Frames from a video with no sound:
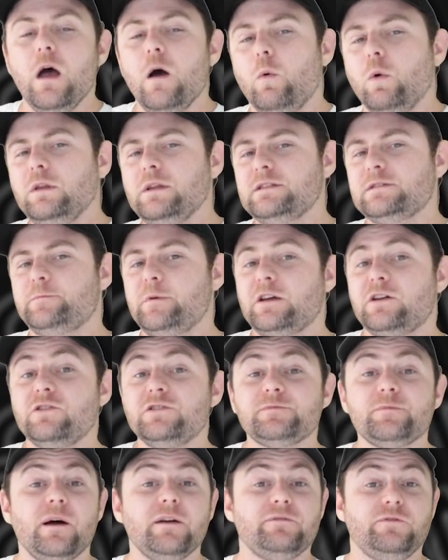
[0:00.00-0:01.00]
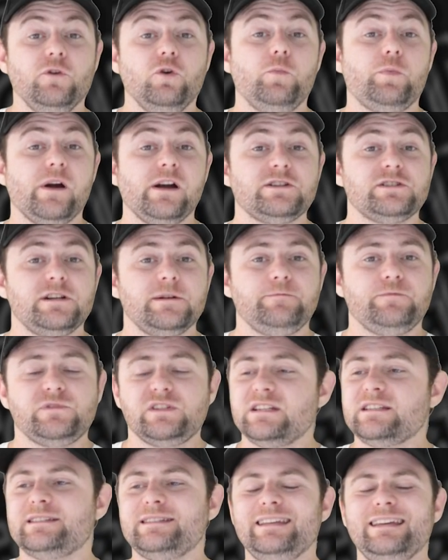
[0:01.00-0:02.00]
Well, it's because my fuel pressure
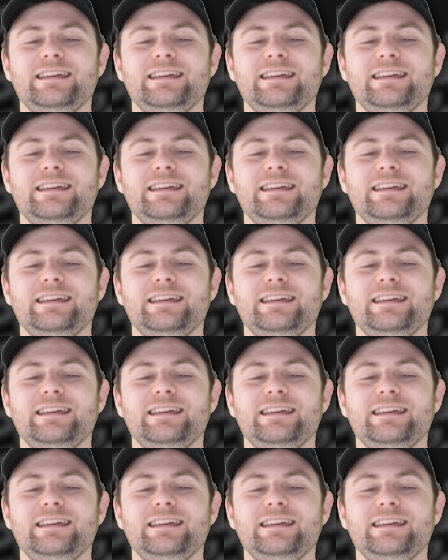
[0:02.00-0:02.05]
just